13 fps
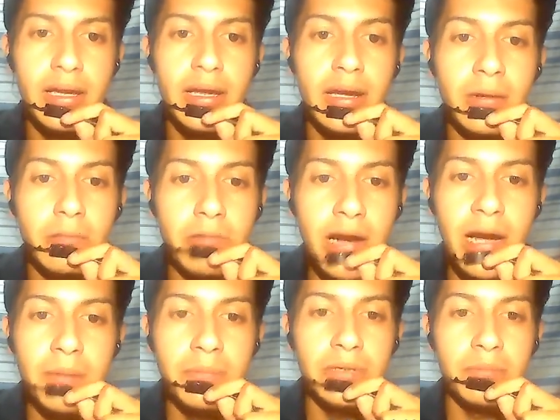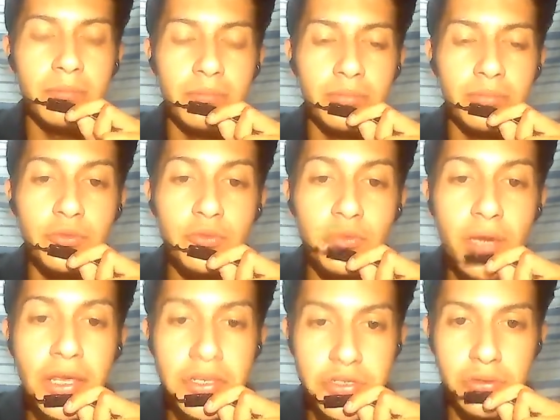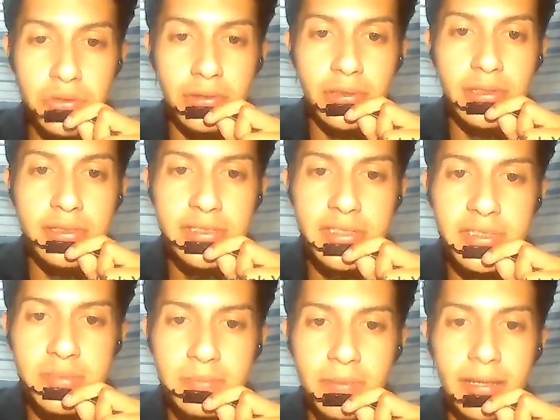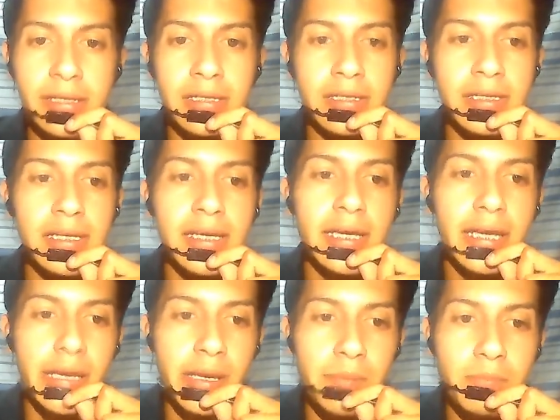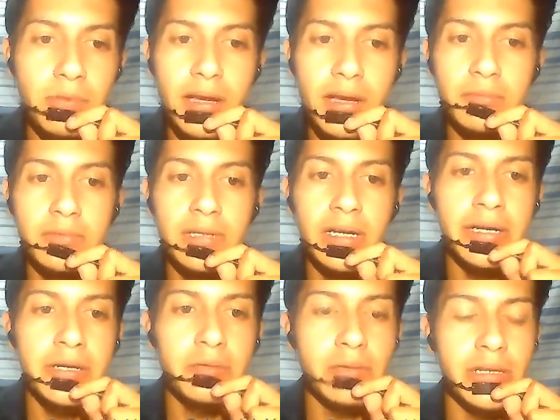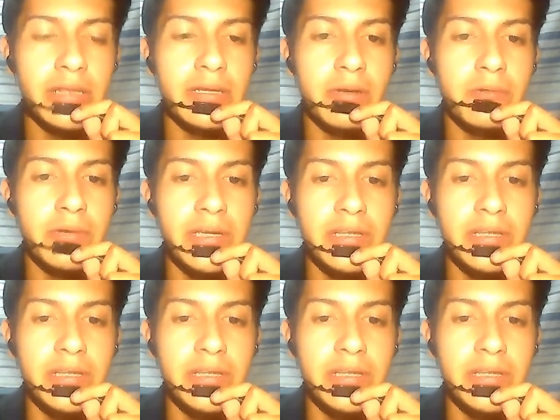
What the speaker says: grammar, punctuation, spelling, and vocabulary when they read.